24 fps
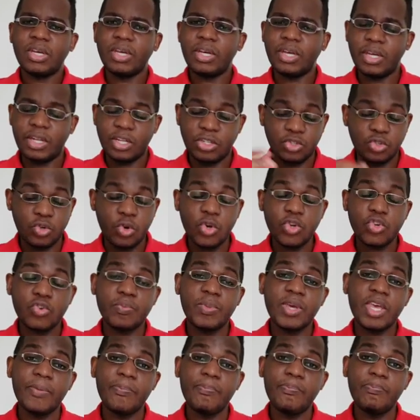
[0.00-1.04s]
It is going to
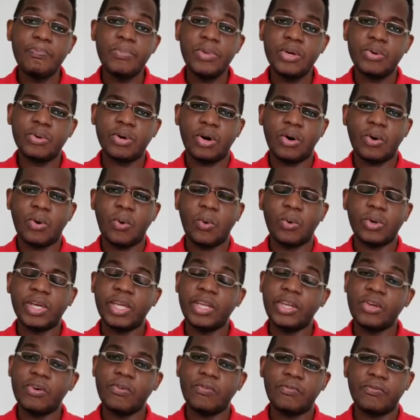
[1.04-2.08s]
be a miracle
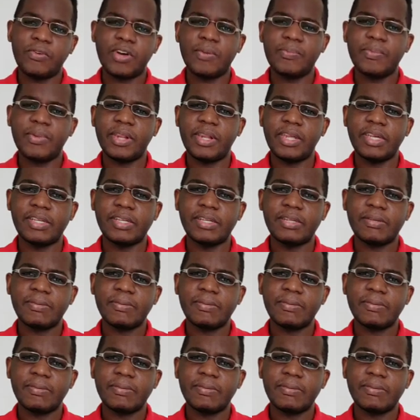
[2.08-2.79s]
in your family.